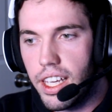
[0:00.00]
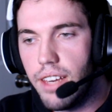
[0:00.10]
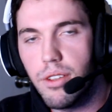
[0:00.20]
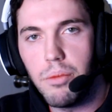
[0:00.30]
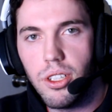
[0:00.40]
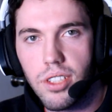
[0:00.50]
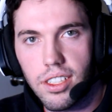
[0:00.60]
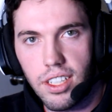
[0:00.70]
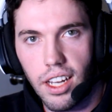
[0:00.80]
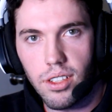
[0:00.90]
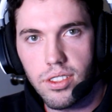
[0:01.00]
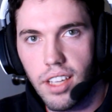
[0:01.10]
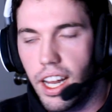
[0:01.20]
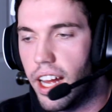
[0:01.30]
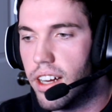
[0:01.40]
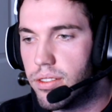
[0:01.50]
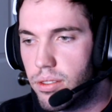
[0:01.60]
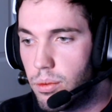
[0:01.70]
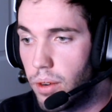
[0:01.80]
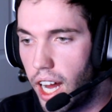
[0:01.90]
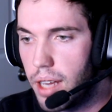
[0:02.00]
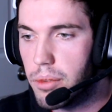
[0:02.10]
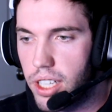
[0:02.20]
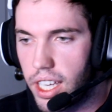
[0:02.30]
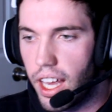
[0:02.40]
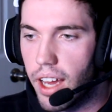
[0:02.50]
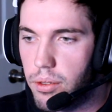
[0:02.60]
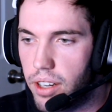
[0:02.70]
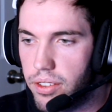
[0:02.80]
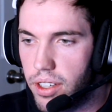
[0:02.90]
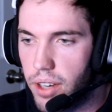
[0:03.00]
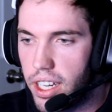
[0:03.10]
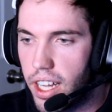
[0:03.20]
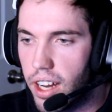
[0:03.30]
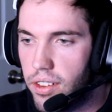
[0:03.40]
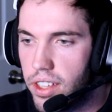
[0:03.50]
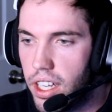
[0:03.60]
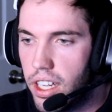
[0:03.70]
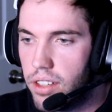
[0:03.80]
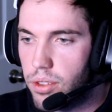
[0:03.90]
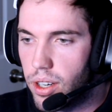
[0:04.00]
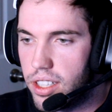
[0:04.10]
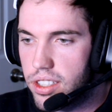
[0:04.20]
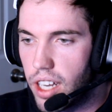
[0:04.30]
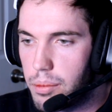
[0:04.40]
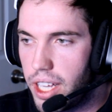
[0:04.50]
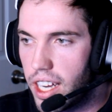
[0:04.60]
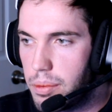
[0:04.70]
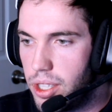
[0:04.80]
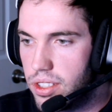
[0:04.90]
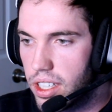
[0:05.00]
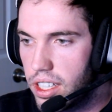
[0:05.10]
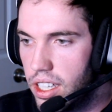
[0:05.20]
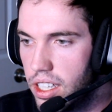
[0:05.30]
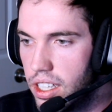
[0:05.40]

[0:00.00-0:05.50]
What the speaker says: Even music channels that have, I am looking at roughly right now, for Insomniac Music,